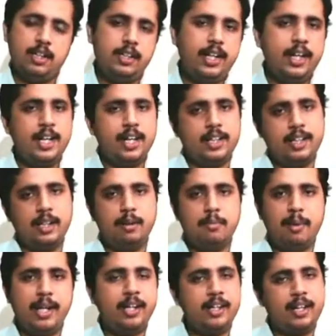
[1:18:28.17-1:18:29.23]
Deduct it
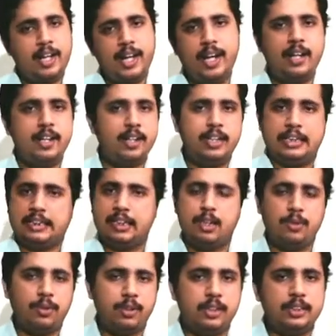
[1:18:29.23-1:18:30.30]
by trade
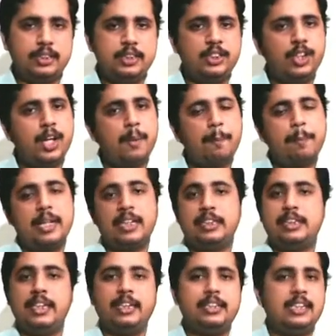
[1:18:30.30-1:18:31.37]
discount. This is your
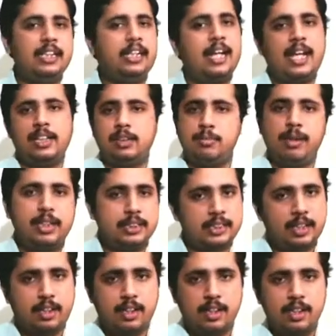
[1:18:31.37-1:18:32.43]
purchased intangible
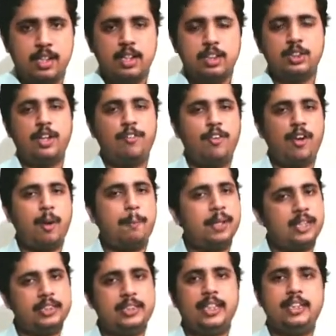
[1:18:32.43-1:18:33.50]
asset. So if you have
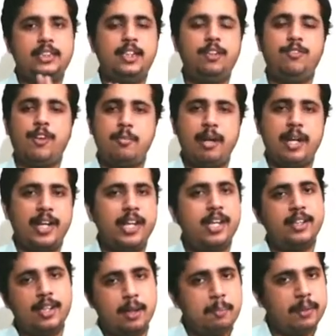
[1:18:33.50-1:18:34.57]
purchased it from any
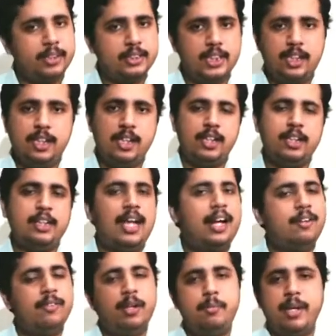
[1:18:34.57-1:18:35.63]
other person, that
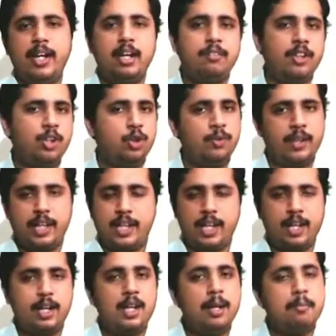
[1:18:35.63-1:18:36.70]
will be covered over
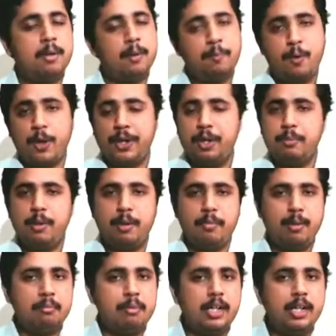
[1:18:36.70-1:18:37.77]
here. But point to be
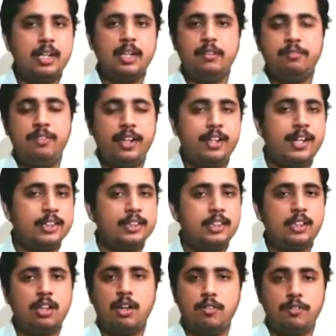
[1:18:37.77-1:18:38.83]
remembered, we don't
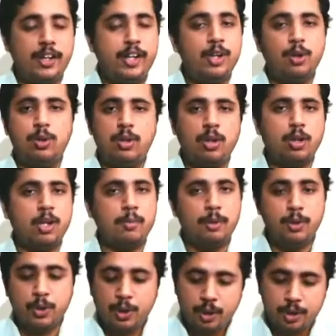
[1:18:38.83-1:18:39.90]
talk
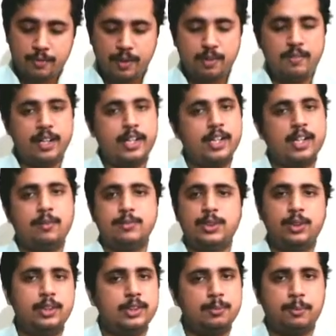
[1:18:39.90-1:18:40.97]
about goodwill when it comes to
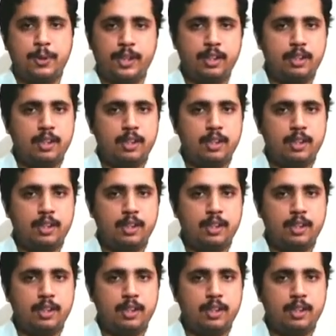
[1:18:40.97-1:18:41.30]
this point.